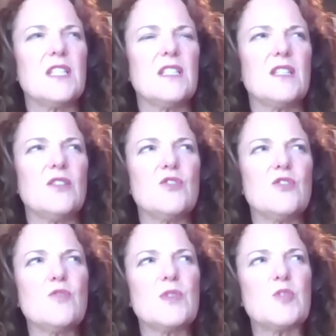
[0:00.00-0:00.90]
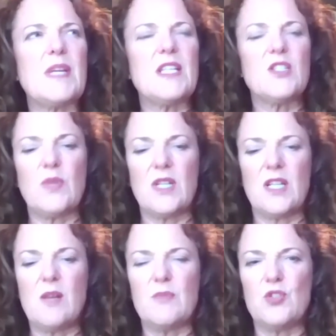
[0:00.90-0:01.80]
and consumer space when it
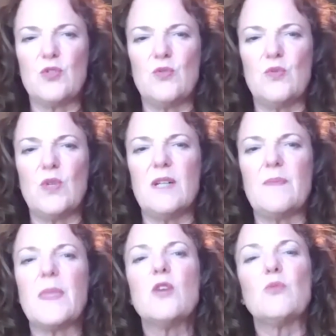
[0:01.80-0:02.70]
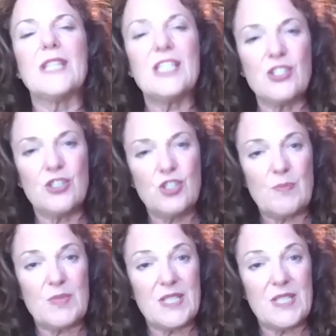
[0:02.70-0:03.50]
comes to relationships.